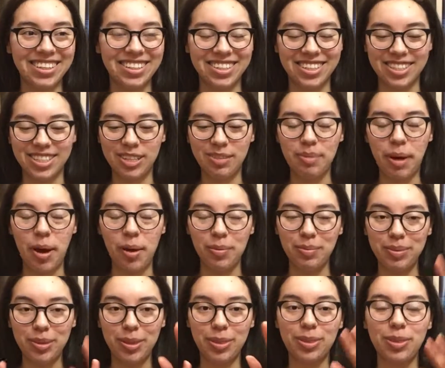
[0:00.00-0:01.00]
just about
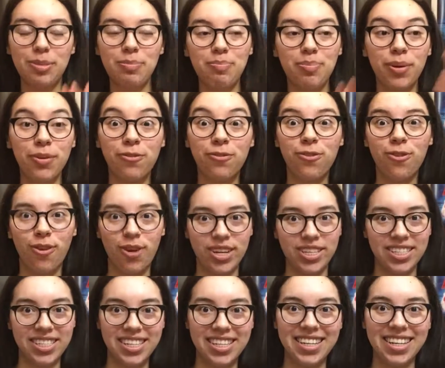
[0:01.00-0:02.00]
before
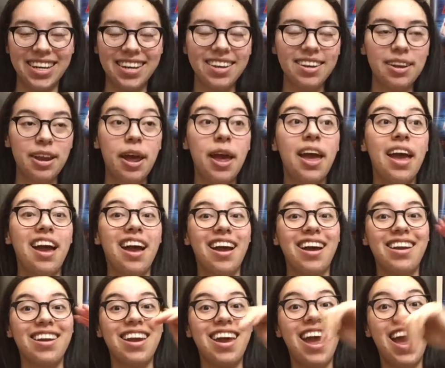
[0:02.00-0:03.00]
seeing it,
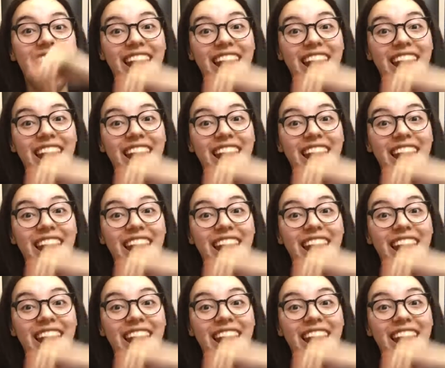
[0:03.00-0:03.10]
and